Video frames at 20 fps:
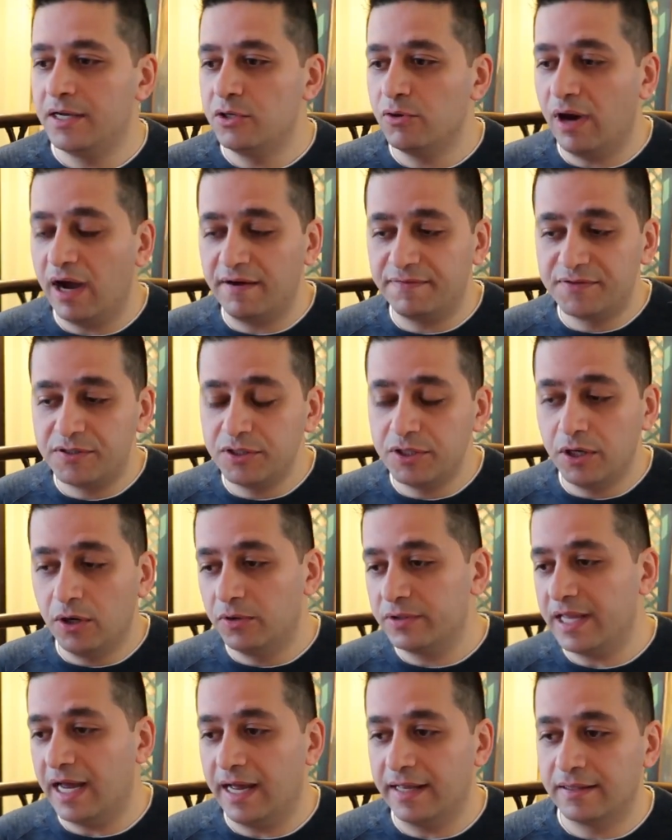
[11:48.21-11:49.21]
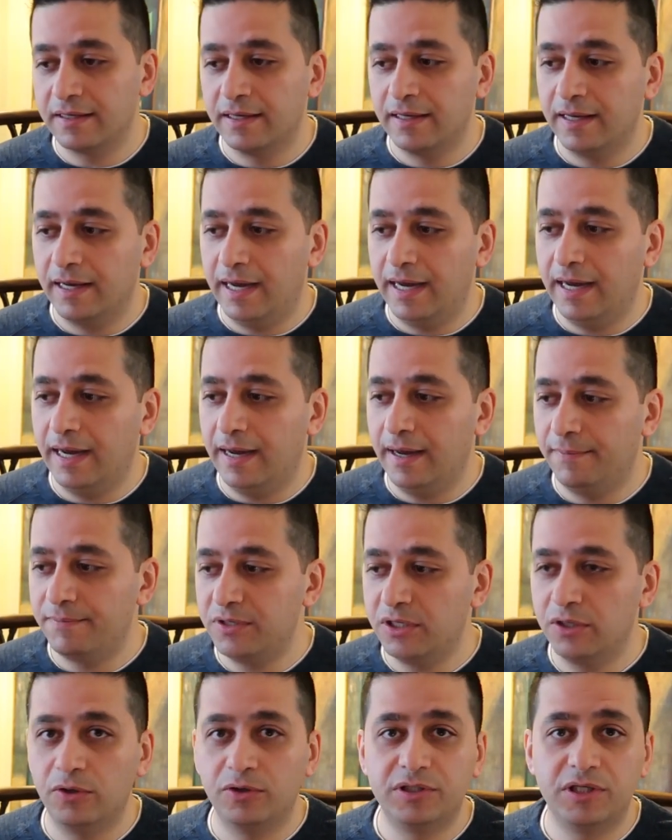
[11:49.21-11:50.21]
You have to know that
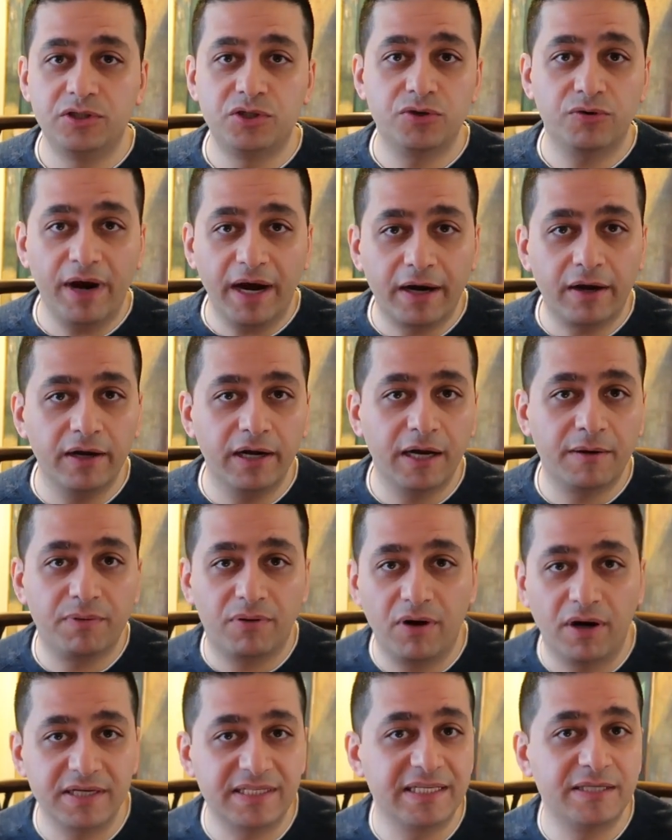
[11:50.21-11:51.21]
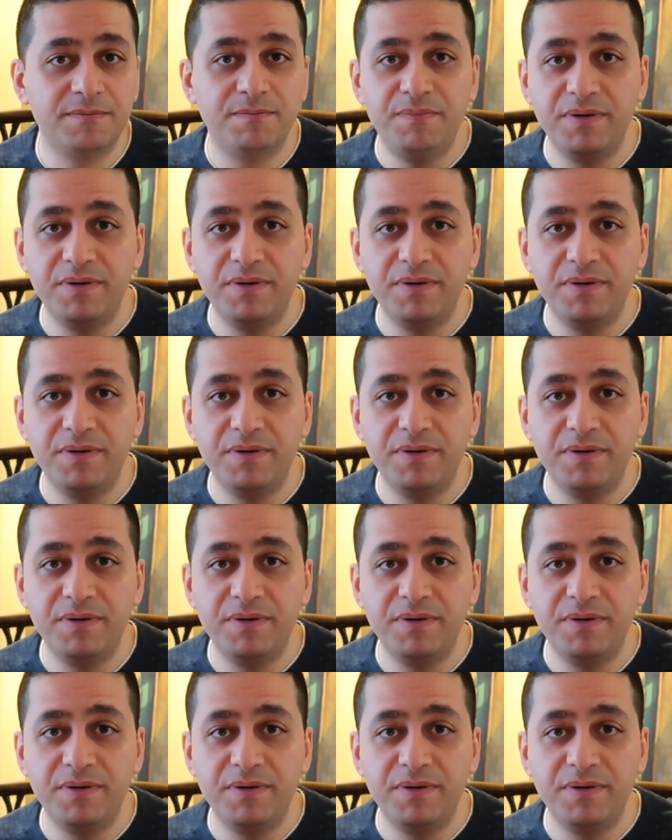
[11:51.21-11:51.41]
the direct connect process,